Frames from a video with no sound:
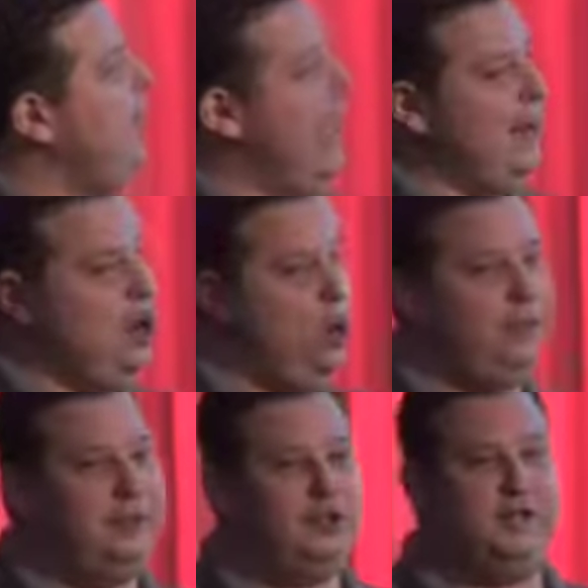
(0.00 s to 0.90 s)
and know
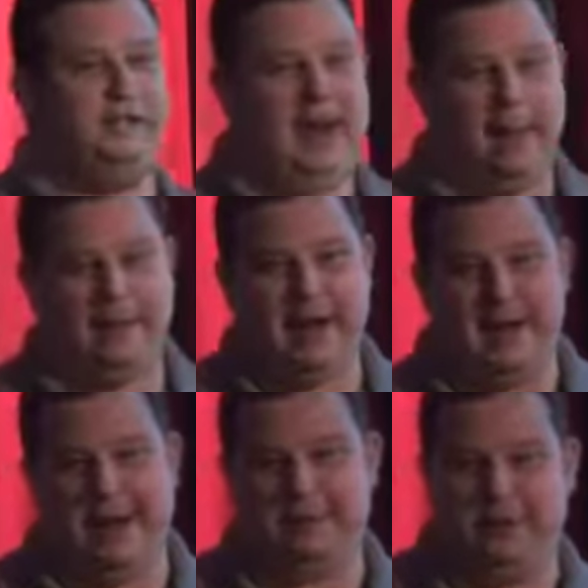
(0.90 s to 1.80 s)
that there's a
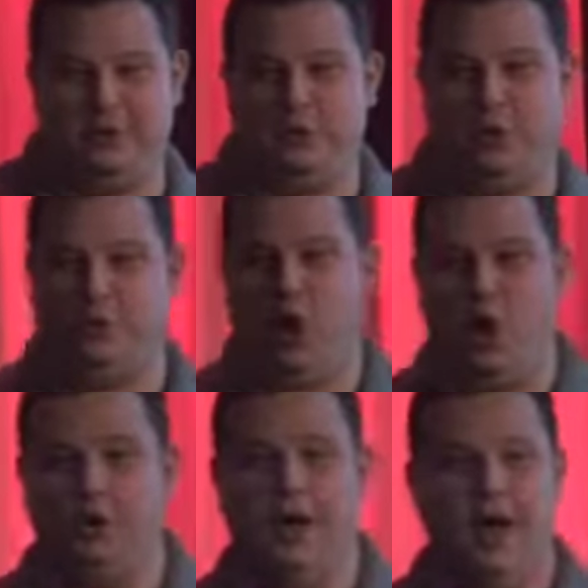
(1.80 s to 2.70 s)
phenomenon out there in the world
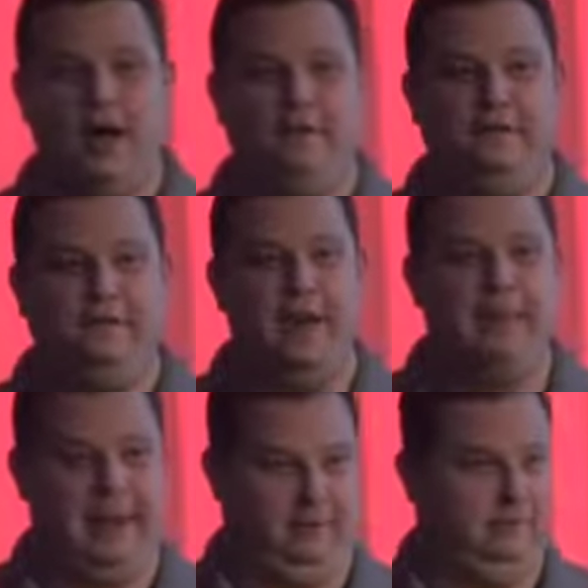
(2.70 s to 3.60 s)
called
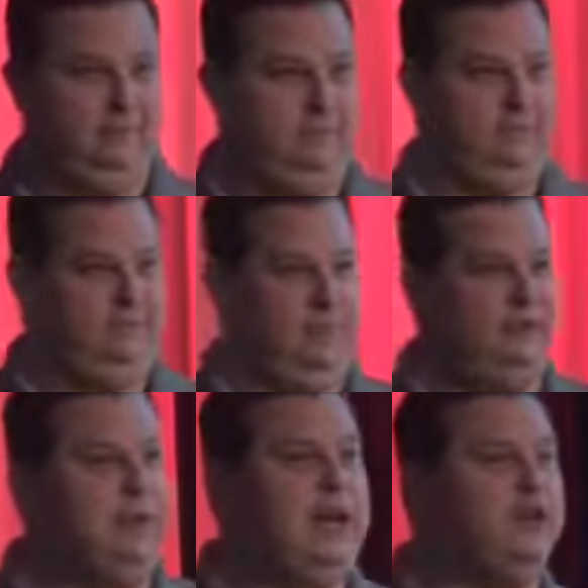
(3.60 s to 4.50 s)
phubbing.
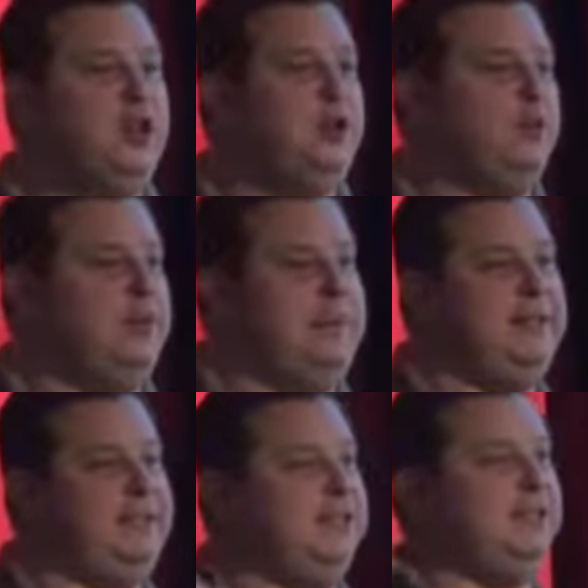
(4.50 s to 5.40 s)
Everyone here knows what it
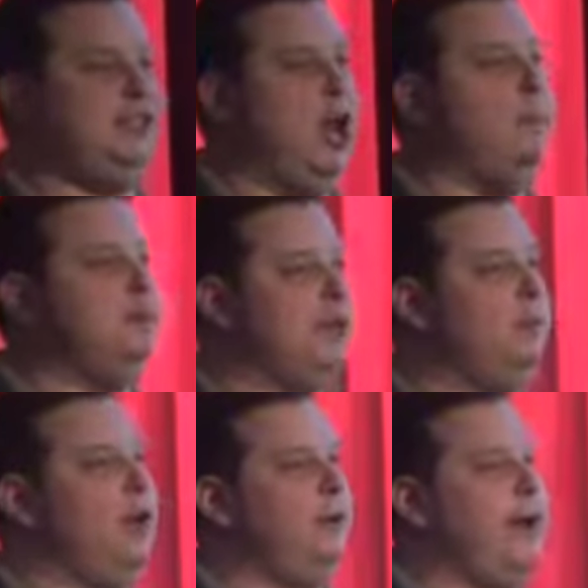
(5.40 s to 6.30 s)
means to snub
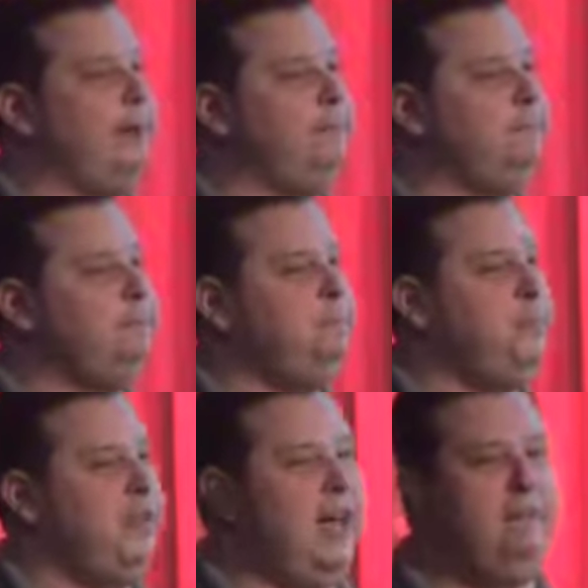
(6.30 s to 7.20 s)
someone, right?
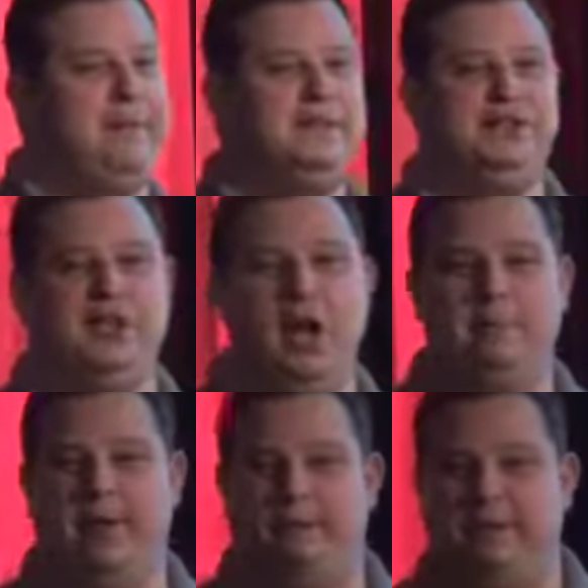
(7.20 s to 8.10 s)
I've been
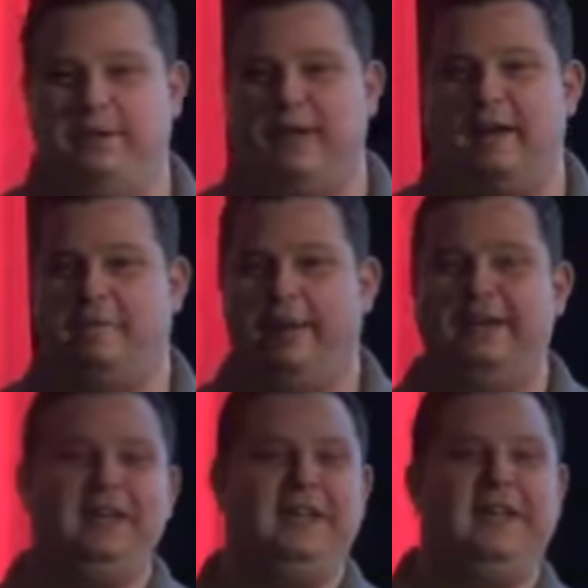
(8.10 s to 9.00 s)
snubbed. I've
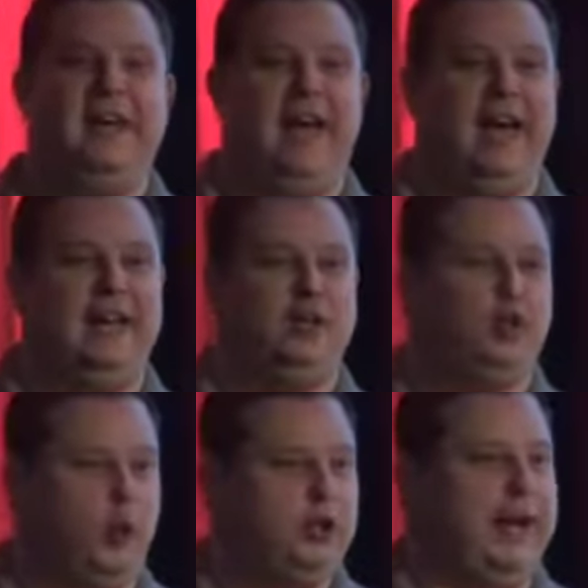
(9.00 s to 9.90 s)
been
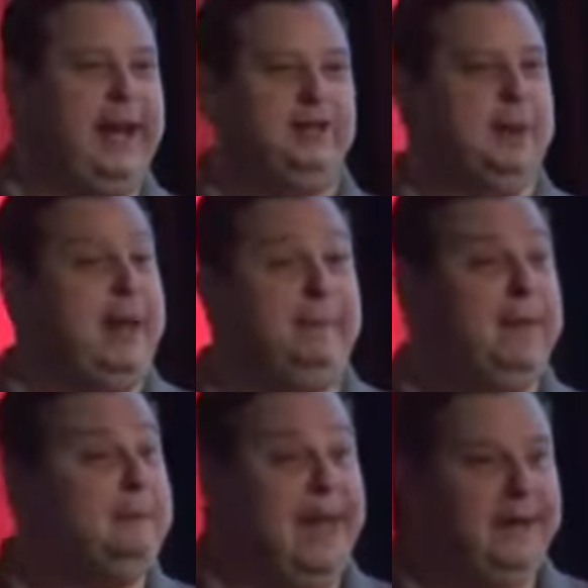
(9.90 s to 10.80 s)
shortchanged. I'm not
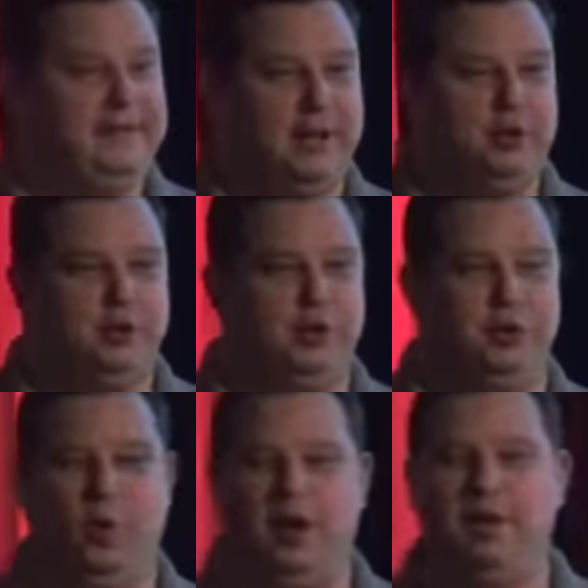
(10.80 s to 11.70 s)
being paid attention to.
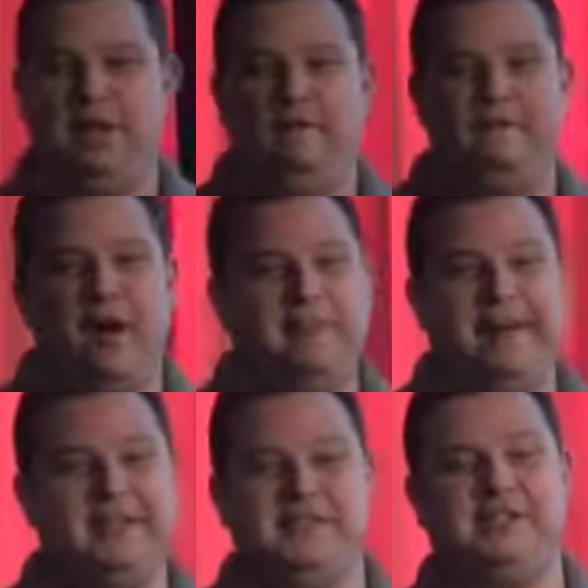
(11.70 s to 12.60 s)
Well,
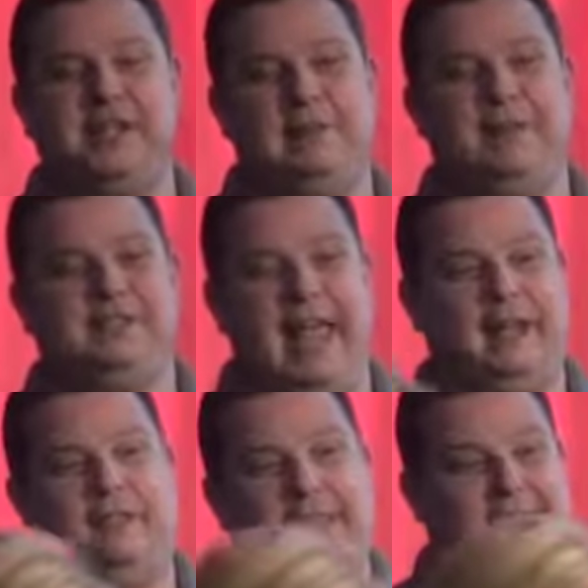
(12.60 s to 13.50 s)
phubbing is the same
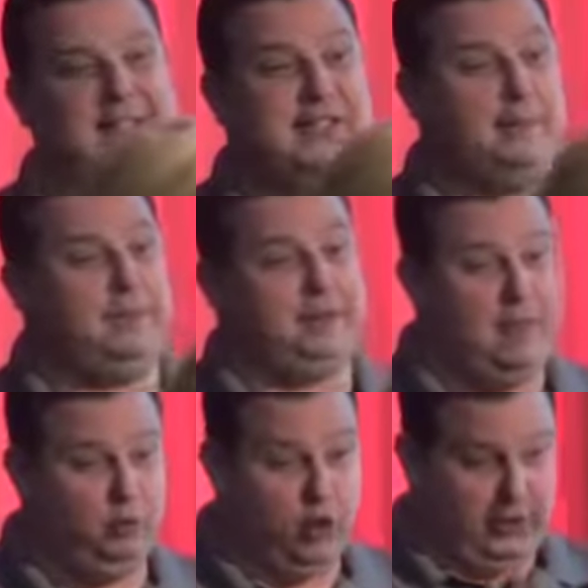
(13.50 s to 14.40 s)
exact thing, except if
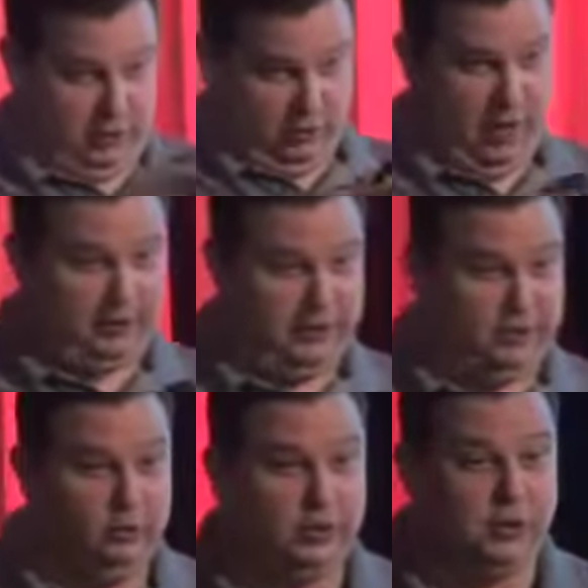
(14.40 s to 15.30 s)
I'm looking directly at
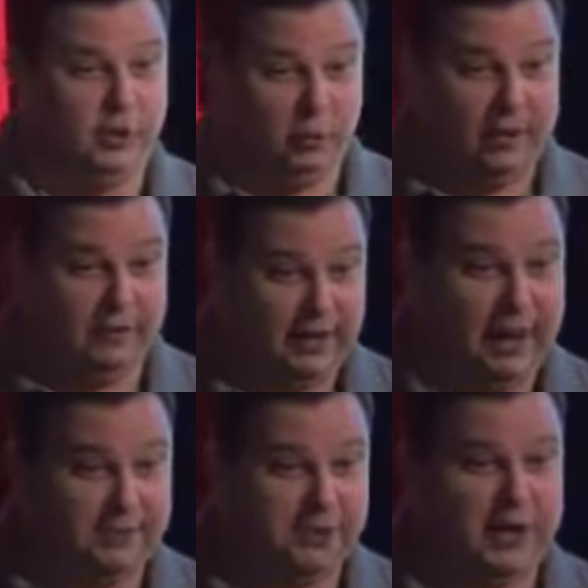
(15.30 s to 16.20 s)
you, sir, and we're having a
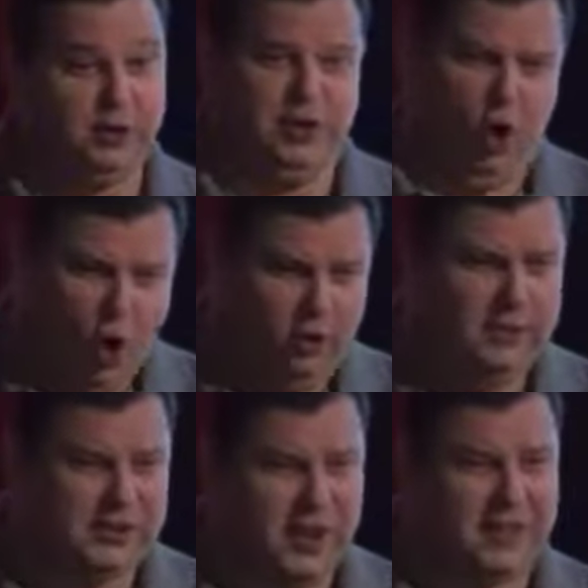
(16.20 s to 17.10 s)
conversation, all of
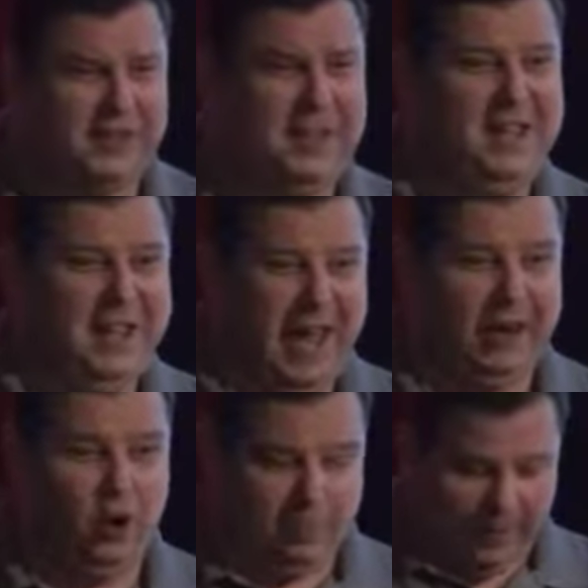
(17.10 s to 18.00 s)
a sudden, I
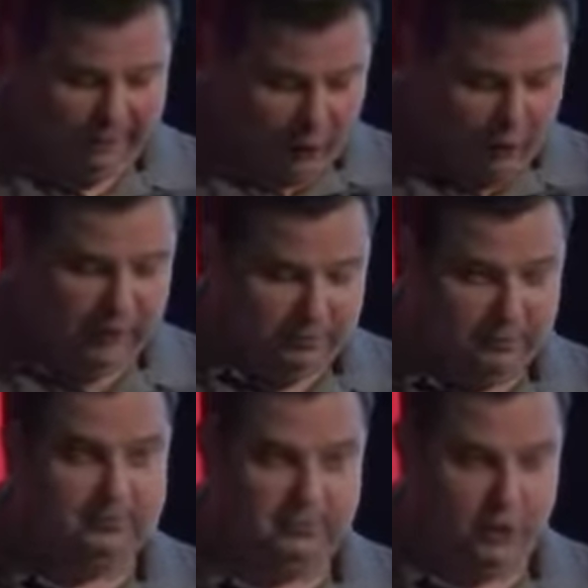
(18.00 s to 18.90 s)
go to my phone
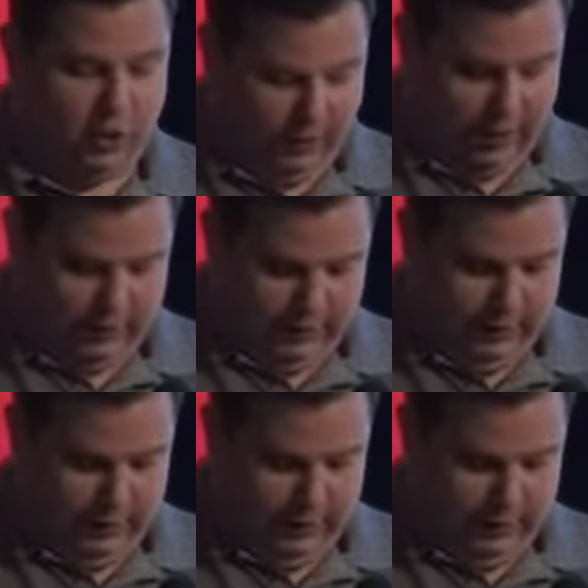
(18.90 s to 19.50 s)
and, sure, yeah.